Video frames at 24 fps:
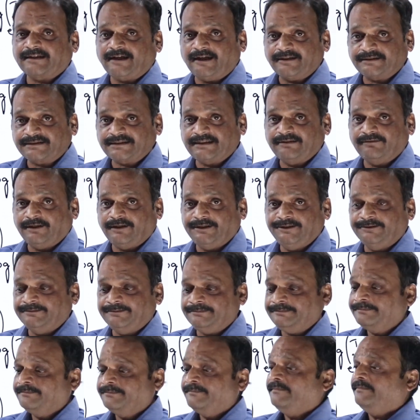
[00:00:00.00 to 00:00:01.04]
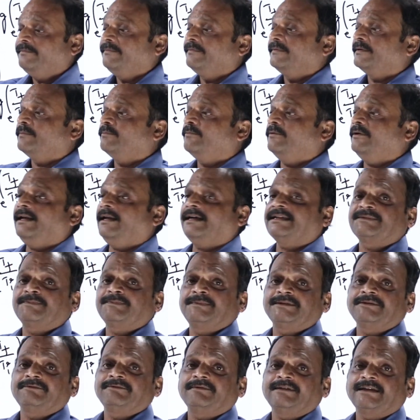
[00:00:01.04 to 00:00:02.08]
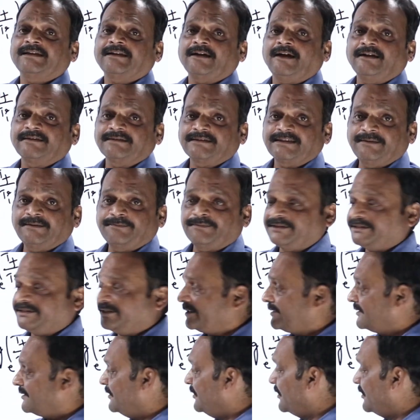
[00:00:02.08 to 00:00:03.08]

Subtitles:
constant volume, molar specific at constant pressure.